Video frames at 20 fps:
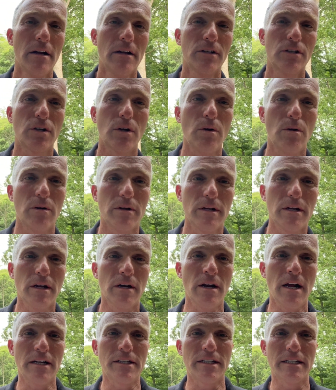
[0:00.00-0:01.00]
So
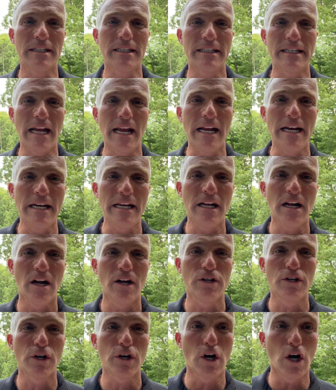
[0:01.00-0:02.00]
you're not just standing
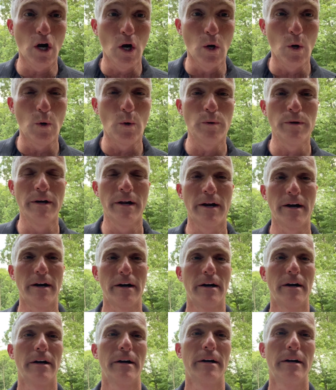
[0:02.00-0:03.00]
on your own
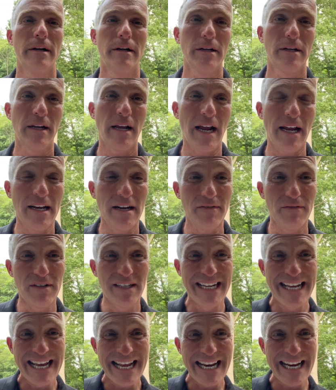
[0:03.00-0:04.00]
kind
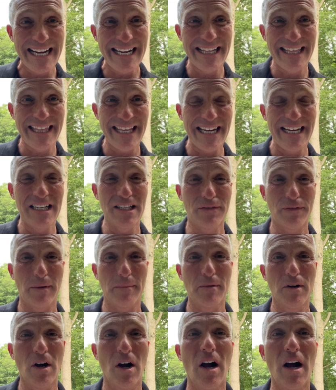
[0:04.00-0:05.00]
of getting things
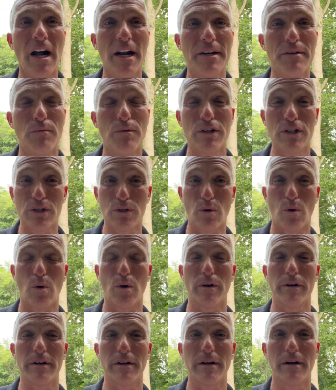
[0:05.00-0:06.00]
from God
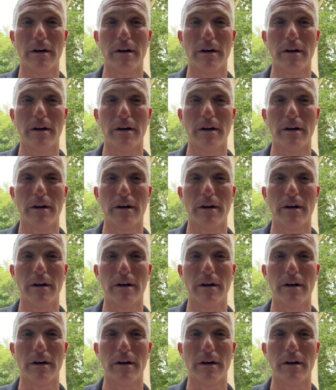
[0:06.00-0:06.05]
restored.